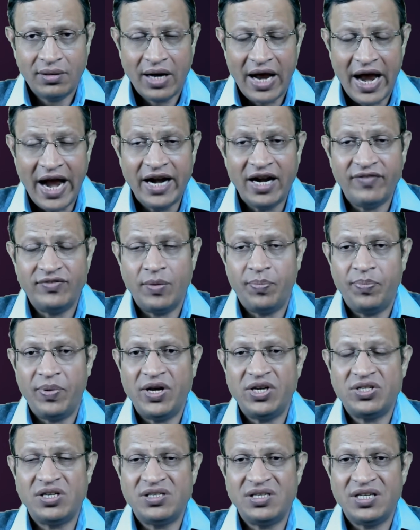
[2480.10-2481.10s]
And if the
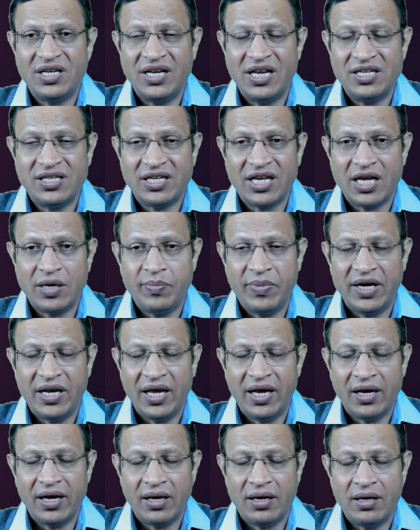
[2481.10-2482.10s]
patient's signature can be
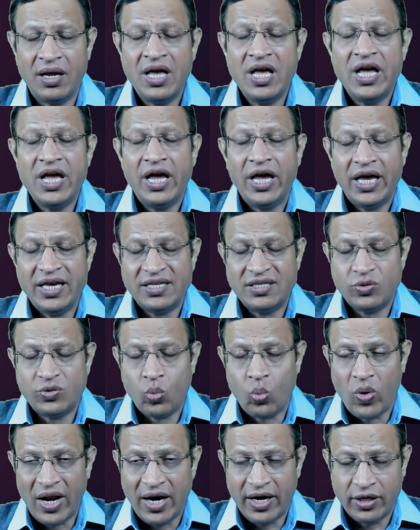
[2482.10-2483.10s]
taken, is
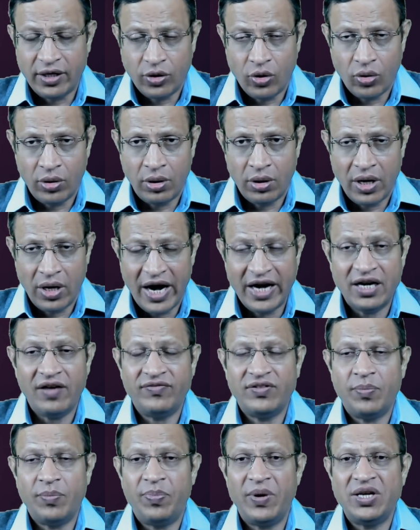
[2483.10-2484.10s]
well and good. And if
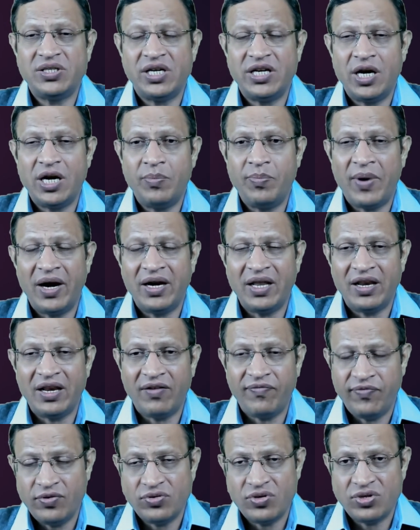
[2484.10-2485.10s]
the patient and party
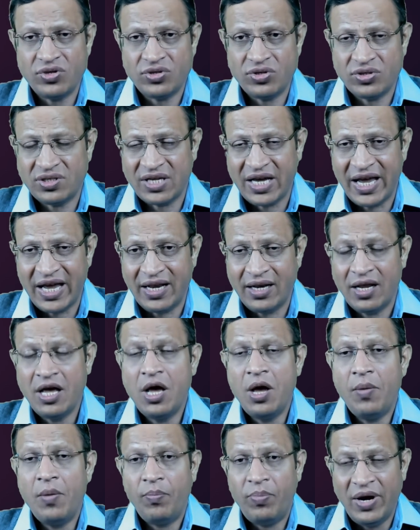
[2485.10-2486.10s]
refuses to sign,
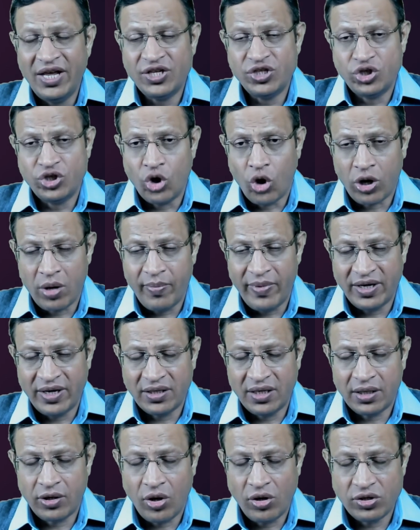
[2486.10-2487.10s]
Please document
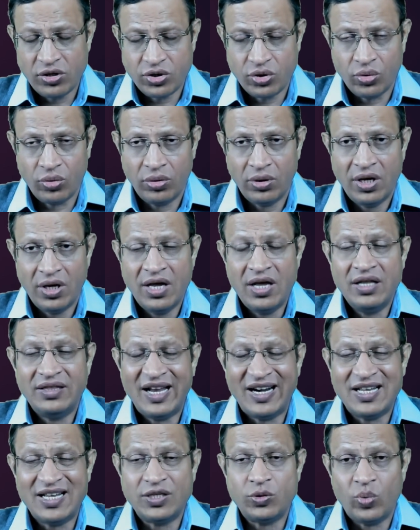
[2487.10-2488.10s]
that also.
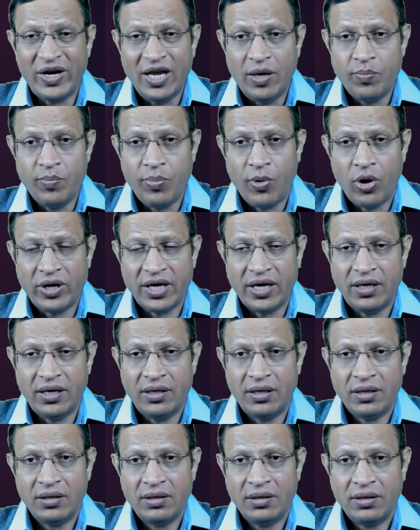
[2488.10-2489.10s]
That is very important
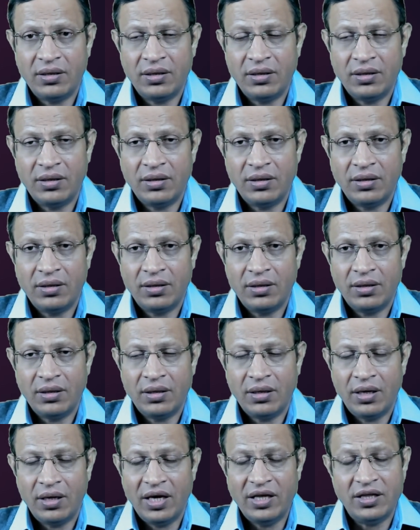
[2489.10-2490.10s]

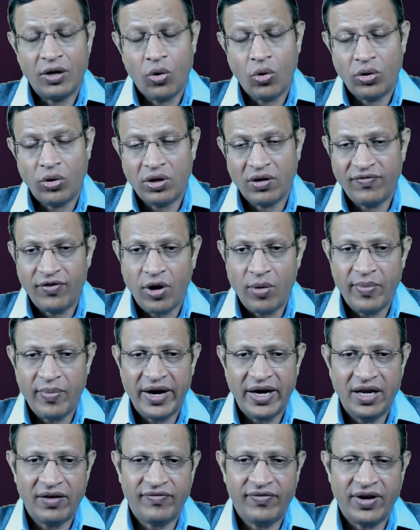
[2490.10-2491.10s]
in the court of law, my
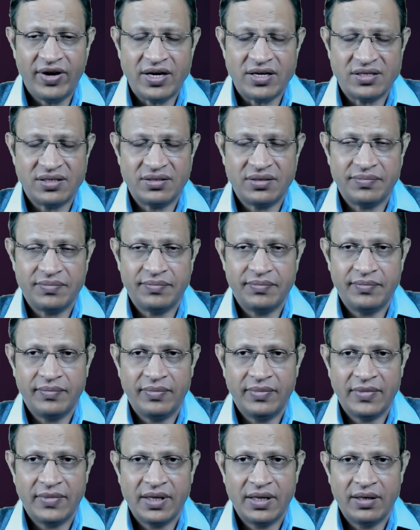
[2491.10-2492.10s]
dear friends.
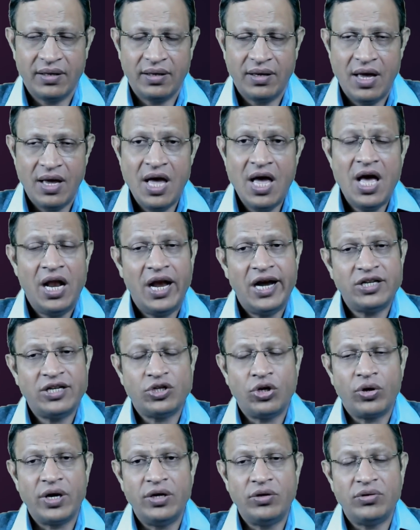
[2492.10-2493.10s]
Let's
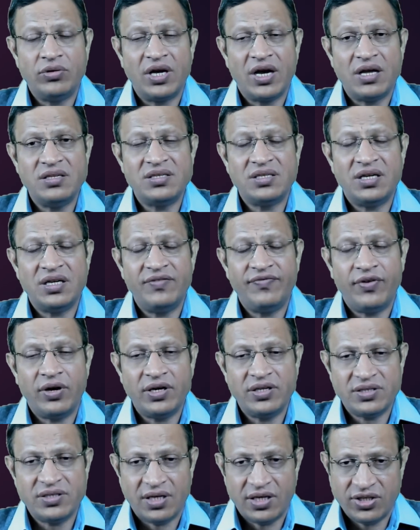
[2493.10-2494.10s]
look into the consent for
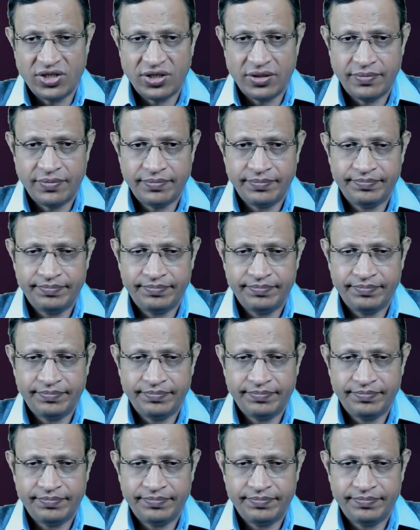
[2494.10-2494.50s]
research.